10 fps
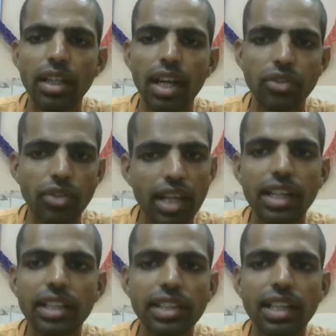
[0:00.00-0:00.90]

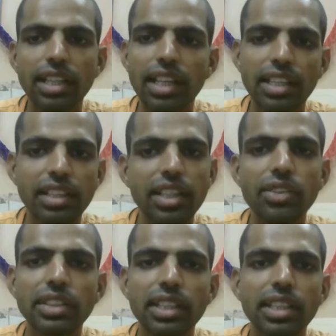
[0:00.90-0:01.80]
understands that Krishna
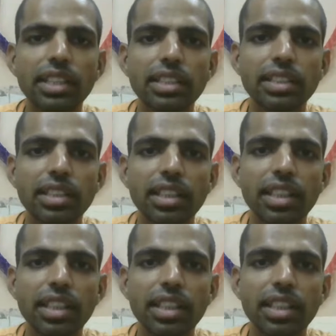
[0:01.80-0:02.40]
will say this.